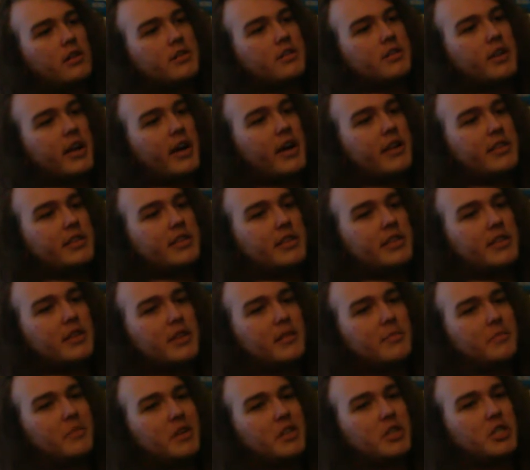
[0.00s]
Not
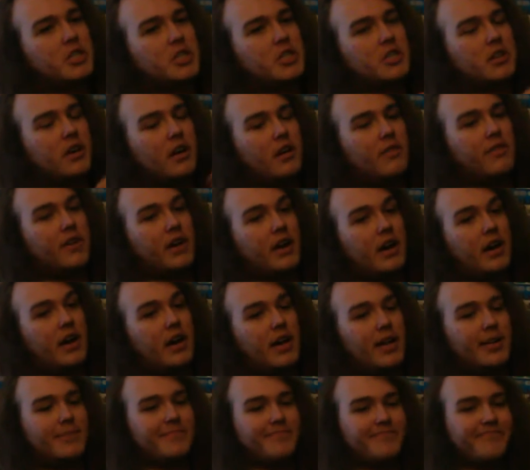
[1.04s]
much of
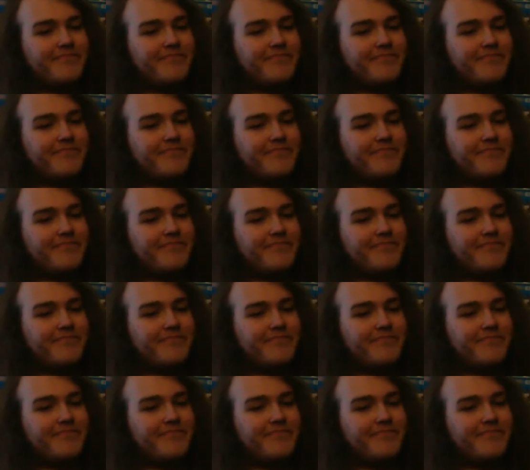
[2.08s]
a